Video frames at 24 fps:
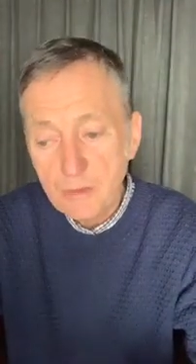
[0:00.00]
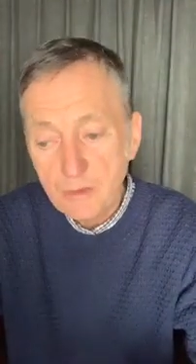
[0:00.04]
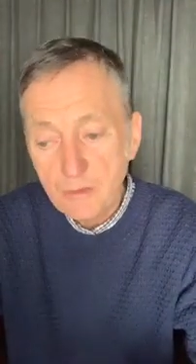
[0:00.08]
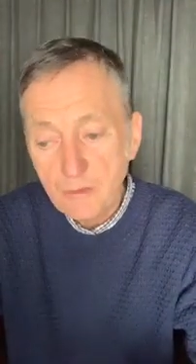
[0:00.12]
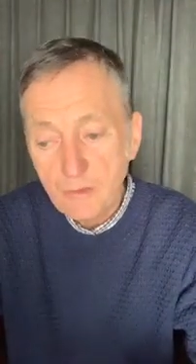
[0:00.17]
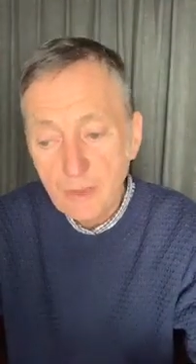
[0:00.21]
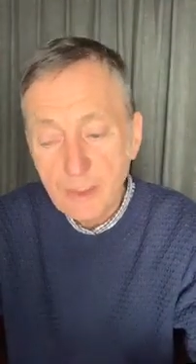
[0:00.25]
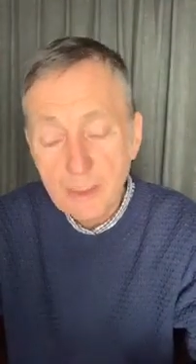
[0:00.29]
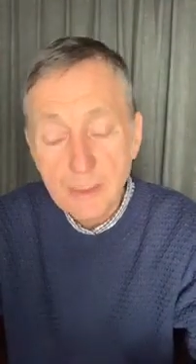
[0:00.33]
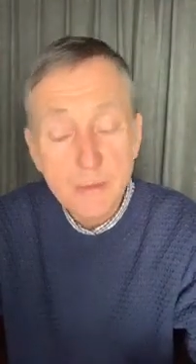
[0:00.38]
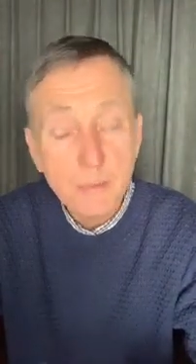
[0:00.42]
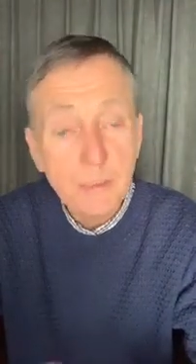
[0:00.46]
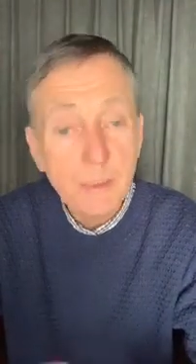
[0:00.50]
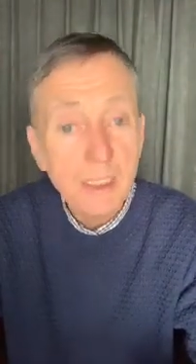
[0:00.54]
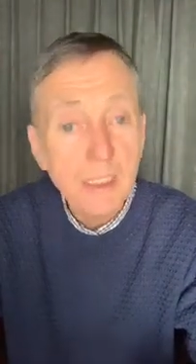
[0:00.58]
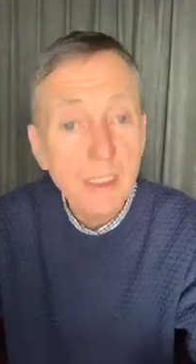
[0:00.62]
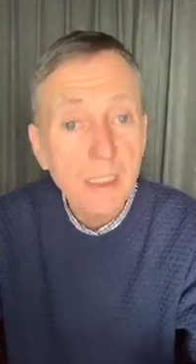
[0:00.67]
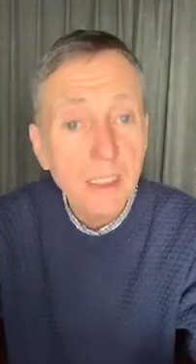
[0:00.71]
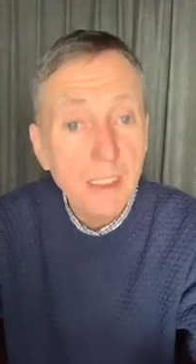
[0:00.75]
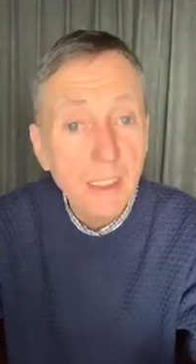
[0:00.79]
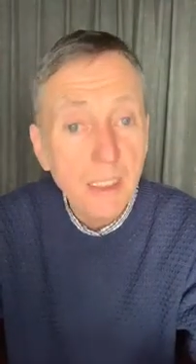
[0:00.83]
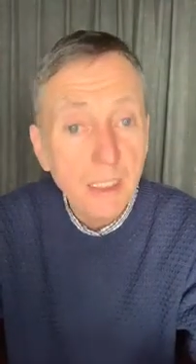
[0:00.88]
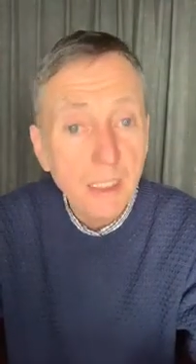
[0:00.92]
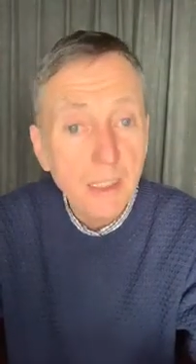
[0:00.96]
vitamin
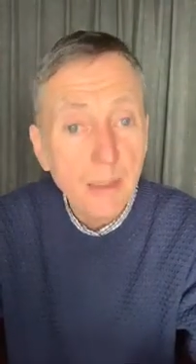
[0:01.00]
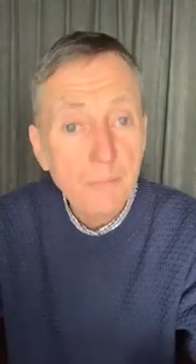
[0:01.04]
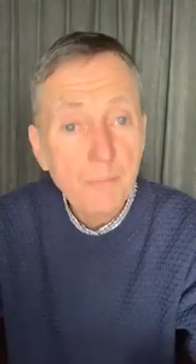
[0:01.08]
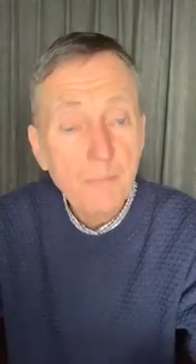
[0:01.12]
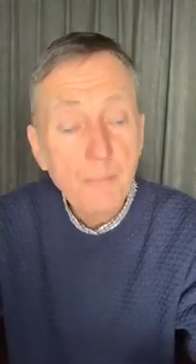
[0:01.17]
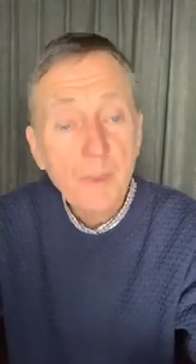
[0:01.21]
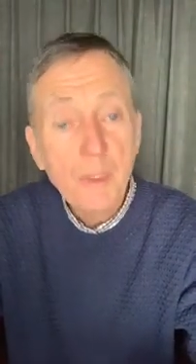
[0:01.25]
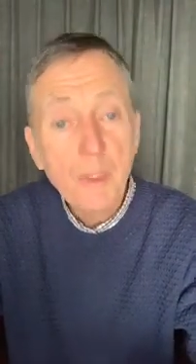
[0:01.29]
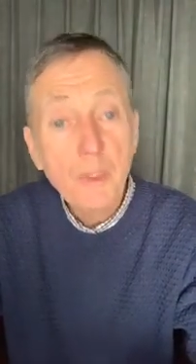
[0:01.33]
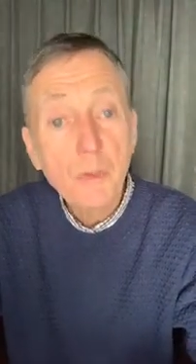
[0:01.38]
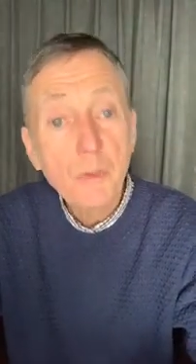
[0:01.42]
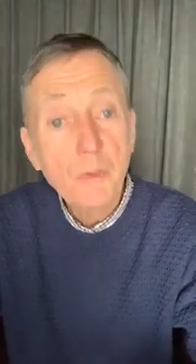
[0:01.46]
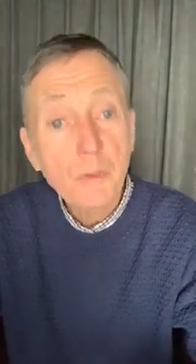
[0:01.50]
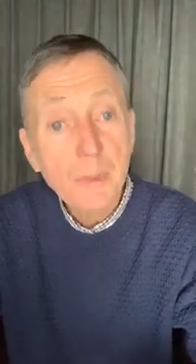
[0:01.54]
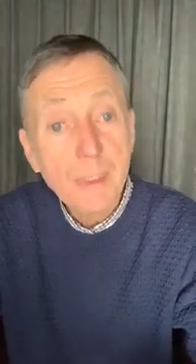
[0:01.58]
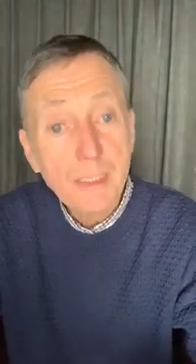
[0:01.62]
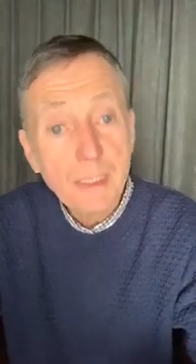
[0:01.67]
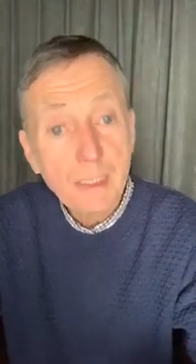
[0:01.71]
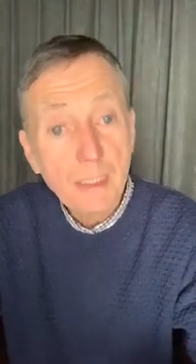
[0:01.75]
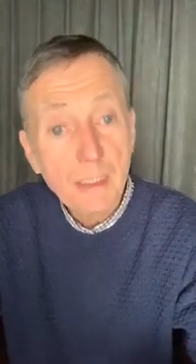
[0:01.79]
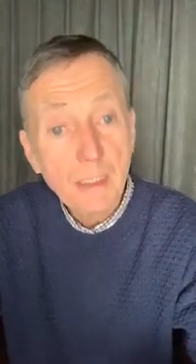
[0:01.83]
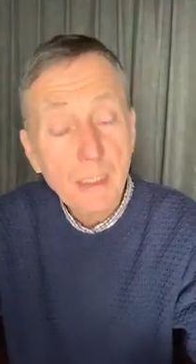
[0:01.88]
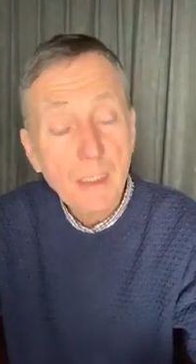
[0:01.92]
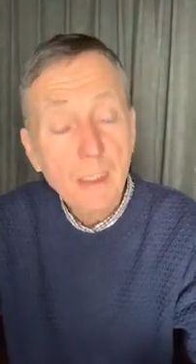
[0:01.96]

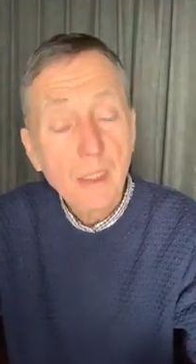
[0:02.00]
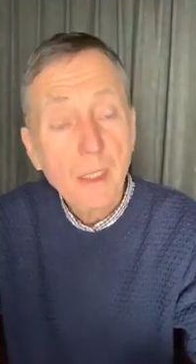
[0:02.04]
D3